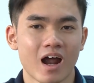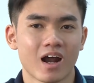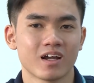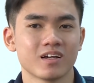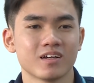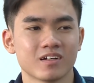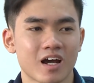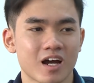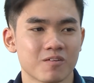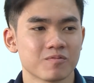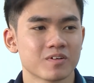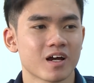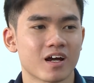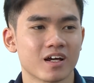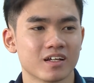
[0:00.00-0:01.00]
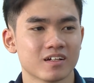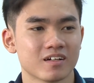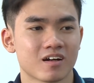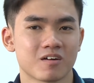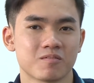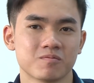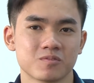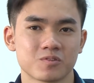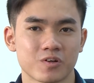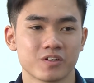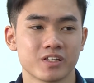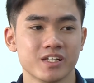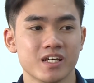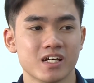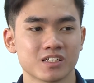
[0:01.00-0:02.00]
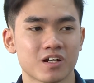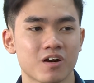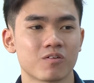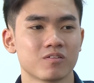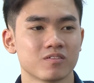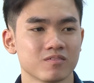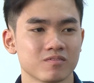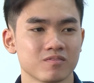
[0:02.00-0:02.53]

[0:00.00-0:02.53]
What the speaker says: hi, I'm Khánh, I'm 20 years old.